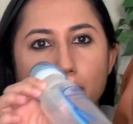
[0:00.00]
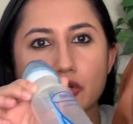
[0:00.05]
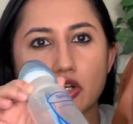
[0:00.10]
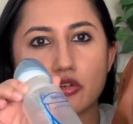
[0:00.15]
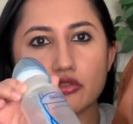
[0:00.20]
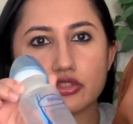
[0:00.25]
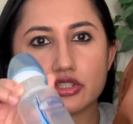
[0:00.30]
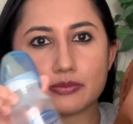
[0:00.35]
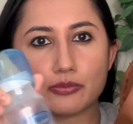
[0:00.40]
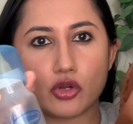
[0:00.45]

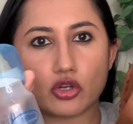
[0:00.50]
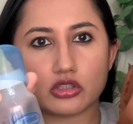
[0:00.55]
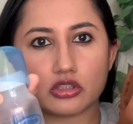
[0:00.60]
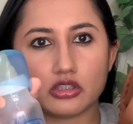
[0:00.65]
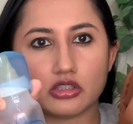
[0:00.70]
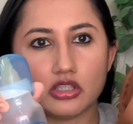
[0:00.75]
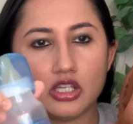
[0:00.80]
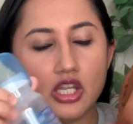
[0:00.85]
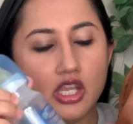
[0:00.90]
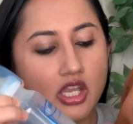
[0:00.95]
Brown's
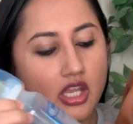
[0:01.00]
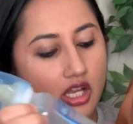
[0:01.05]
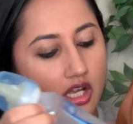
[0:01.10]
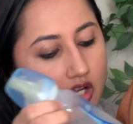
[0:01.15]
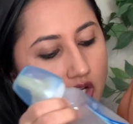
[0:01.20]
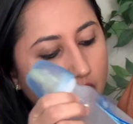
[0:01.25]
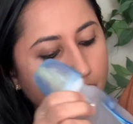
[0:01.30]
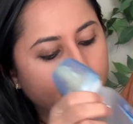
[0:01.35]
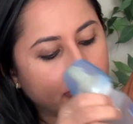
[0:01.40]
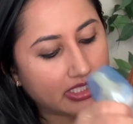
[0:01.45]
bottle
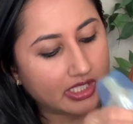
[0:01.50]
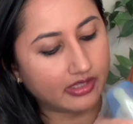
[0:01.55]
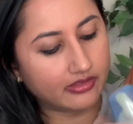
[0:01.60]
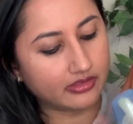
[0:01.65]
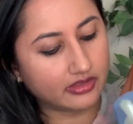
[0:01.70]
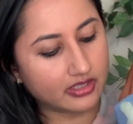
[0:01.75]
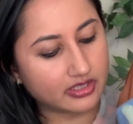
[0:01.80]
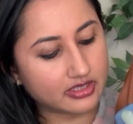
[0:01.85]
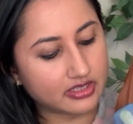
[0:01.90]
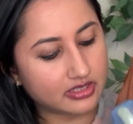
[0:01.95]

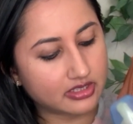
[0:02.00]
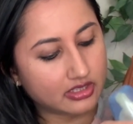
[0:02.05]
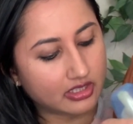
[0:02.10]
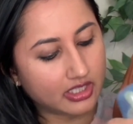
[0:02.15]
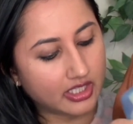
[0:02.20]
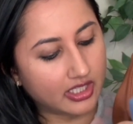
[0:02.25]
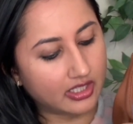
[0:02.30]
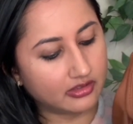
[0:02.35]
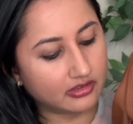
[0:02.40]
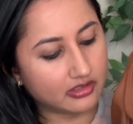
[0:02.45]
in
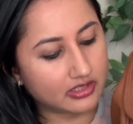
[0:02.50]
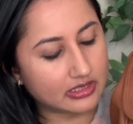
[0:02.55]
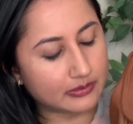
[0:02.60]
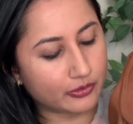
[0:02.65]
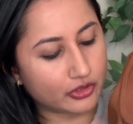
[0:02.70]
this